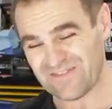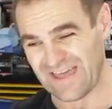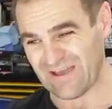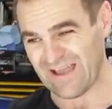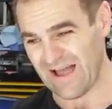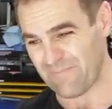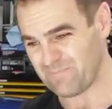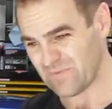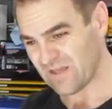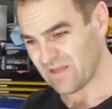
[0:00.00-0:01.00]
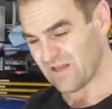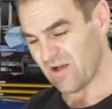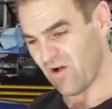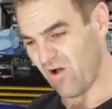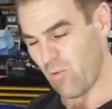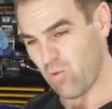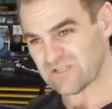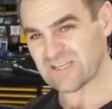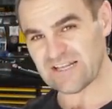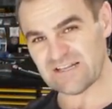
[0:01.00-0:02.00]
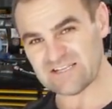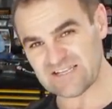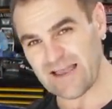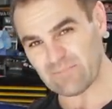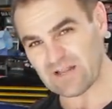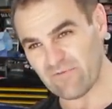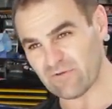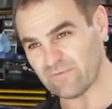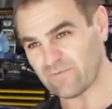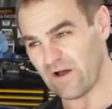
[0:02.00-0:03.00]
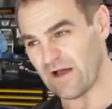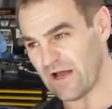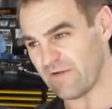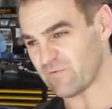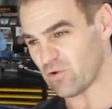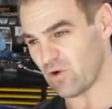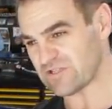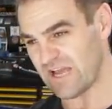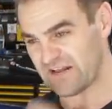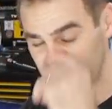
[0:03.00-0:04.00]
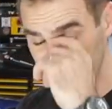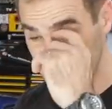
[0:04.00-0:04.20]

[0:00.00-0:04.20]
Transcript: I wasn't getting the same level of gloss out of it.